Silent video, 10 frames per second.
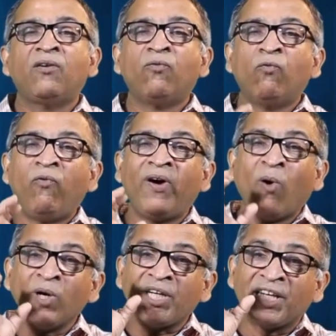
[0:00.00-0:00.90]

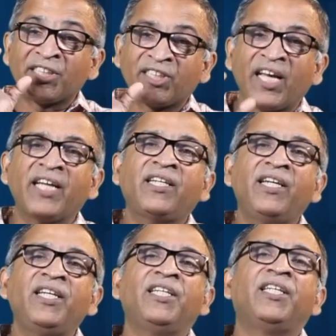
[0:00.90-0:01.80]
what
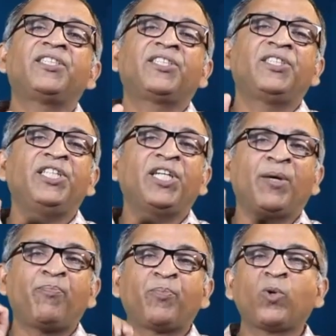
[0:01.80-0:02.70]
exactly is the
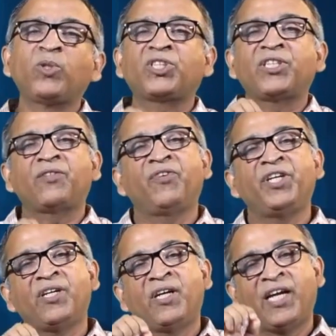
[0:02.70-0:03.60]
approach that
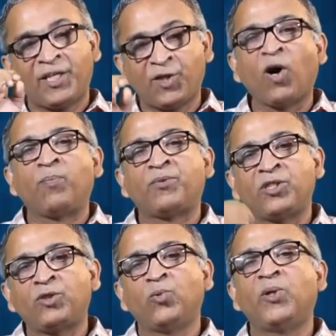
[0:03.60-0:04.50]
we
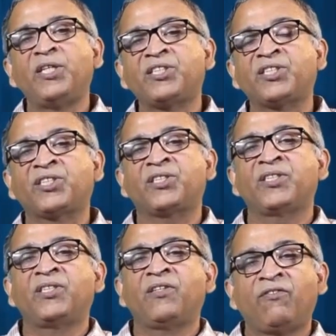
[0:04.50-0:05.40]
adopt towards
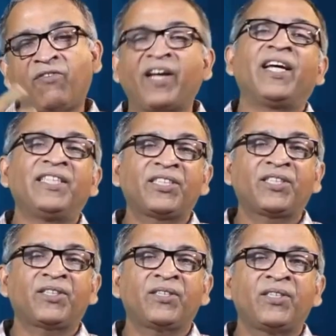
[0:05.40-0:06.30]

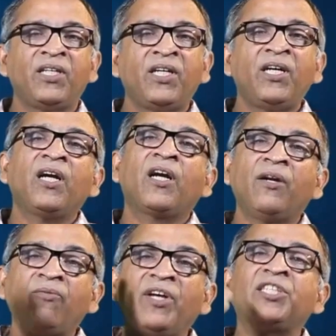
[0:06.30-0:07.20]
finance.
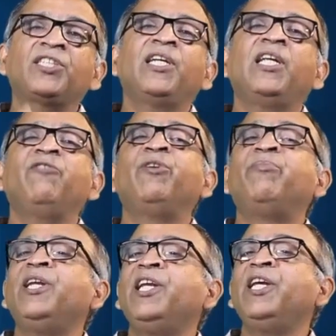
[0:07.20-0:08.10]
Conventionally, we
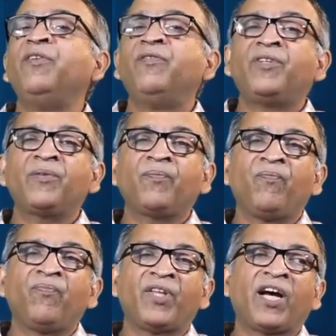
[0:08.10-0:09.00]
believed
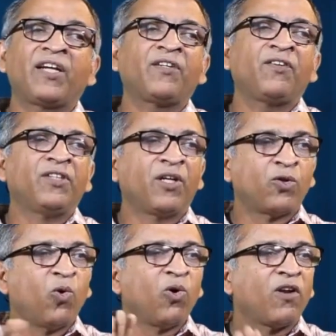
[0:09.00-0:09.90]
that the
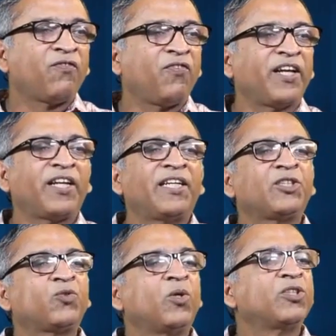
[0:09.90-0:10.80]
role of
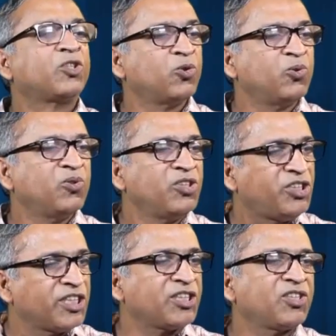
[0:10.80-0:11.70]
finance was to
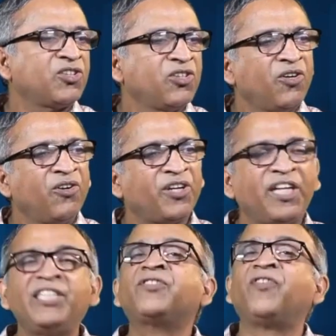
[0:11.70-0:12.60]
just
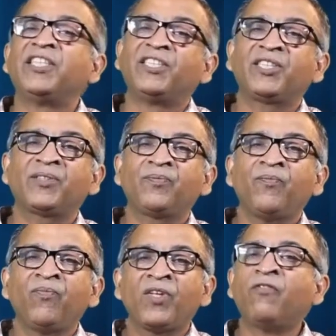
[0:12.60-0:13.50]
raise funds.
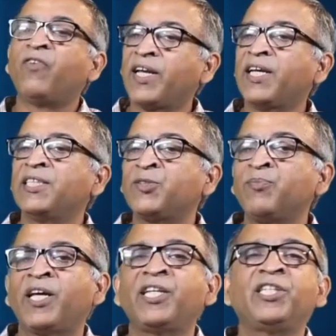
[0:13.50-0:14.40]
A finance
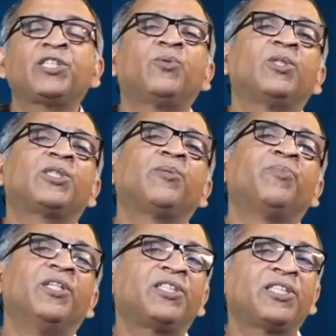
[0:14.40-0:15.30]
manager was a
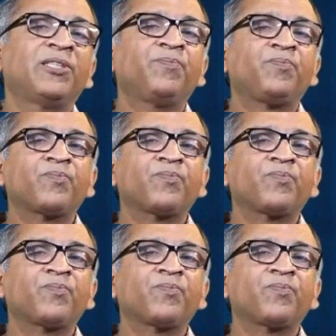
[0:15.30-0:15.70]
person